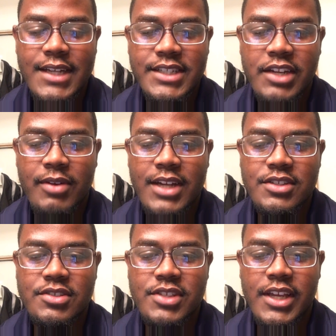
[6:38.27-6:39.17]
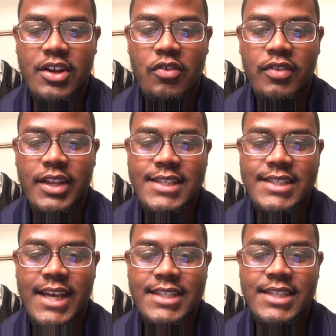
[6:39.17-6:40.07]
Jenny Rogers said, hopefully they
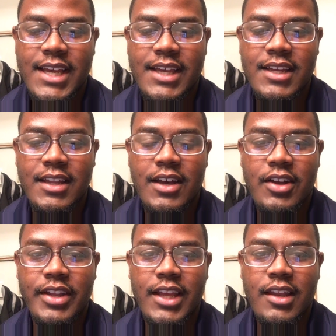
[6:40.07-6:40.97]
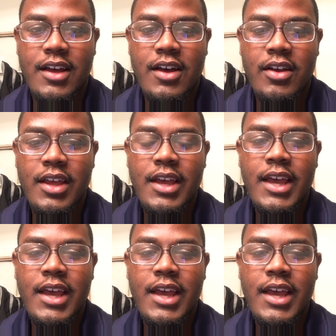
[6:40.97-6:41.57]
sack Chad Kelly all day long.